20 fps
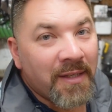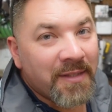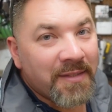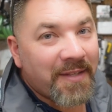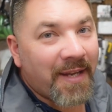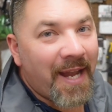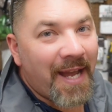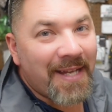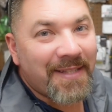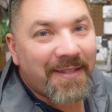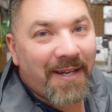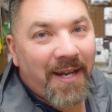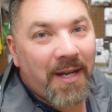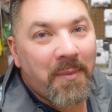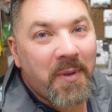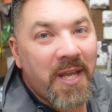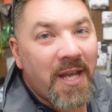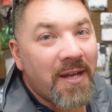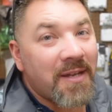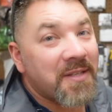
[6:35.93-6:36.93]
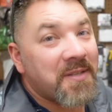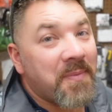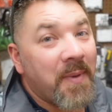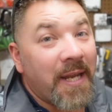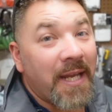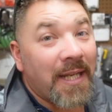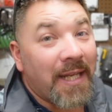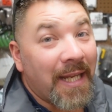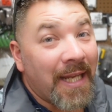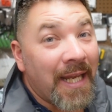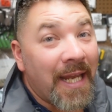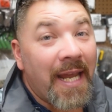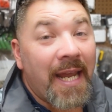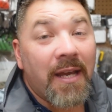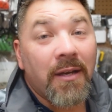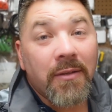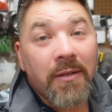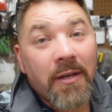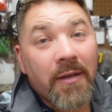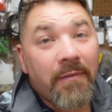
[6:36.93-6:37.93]
So guys, I gotta be honest, man, it
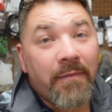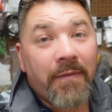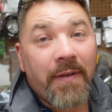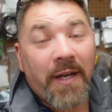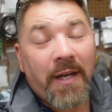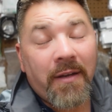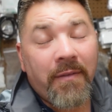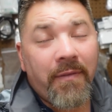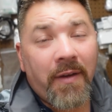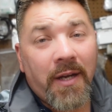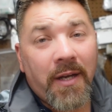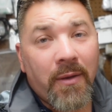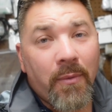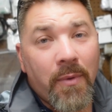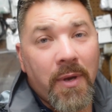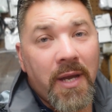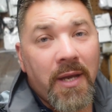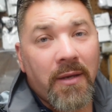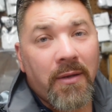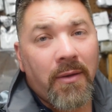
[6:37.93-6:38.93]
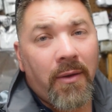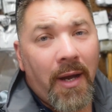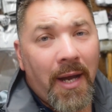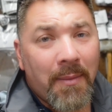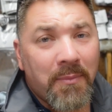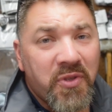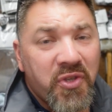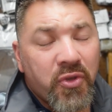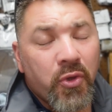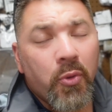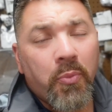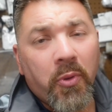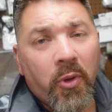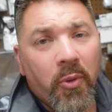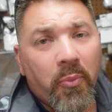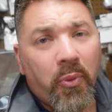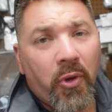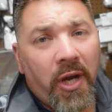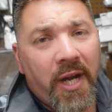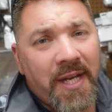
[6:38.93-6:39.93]
held up very, very well. I'm
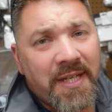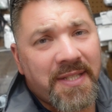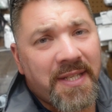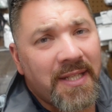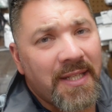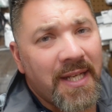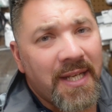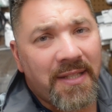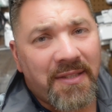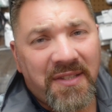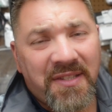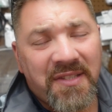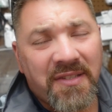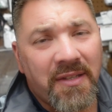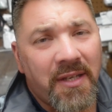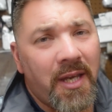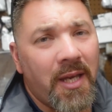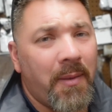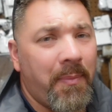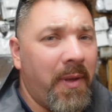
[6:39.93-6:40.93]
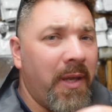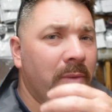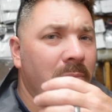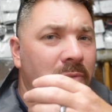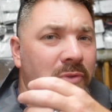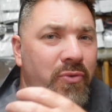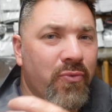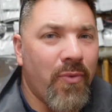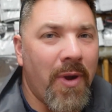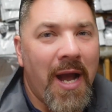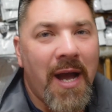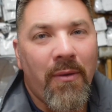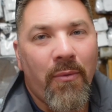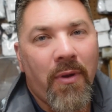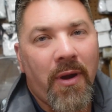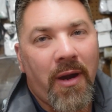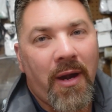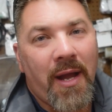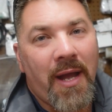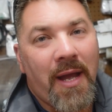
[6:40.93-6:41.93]
super impressed. It didn't slip. It was right
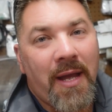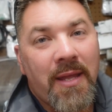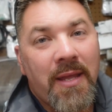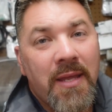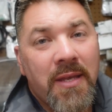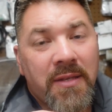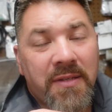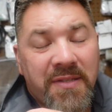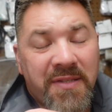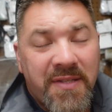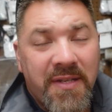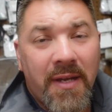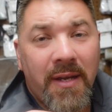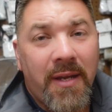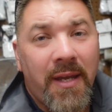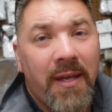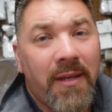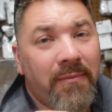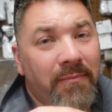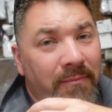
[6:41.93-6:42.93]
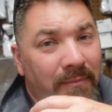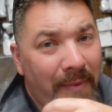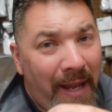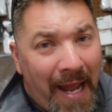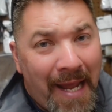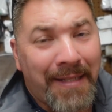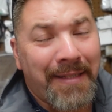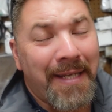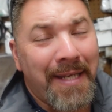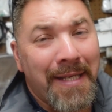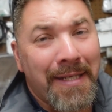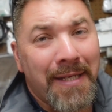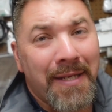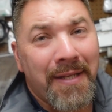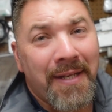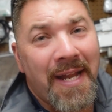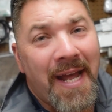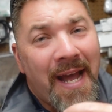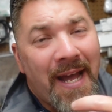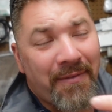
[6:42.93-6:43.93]
where I stuck it at the end
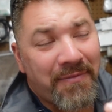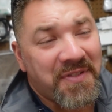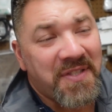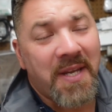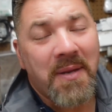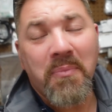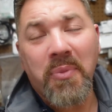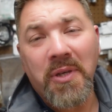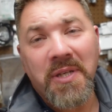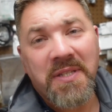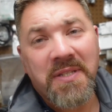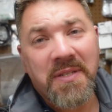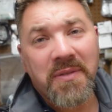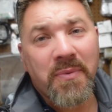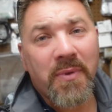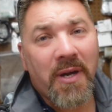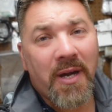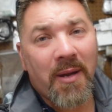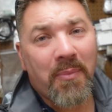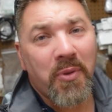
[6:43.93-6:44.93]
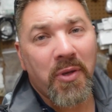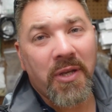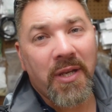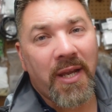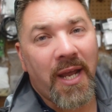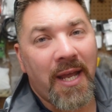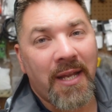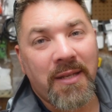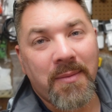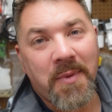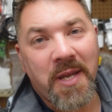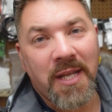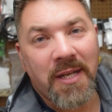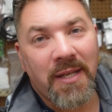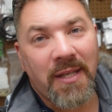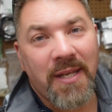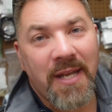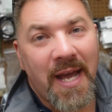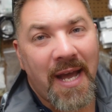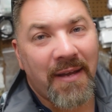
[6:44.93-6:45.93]
of the dive, same place as where I put it at the
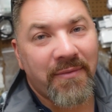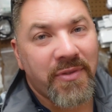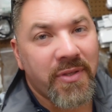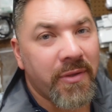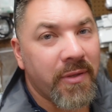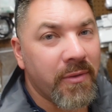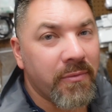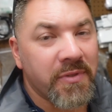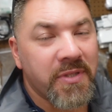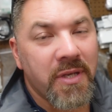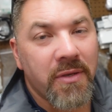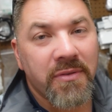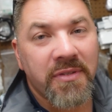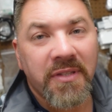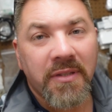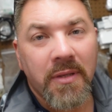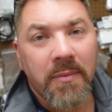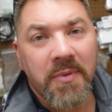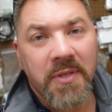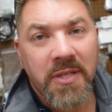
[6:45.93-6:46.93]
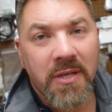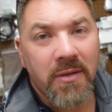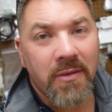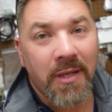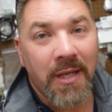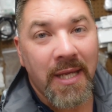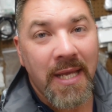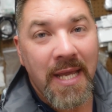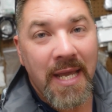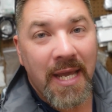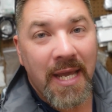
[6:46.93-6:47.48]
beginning of the dive, so there was no slippage on it.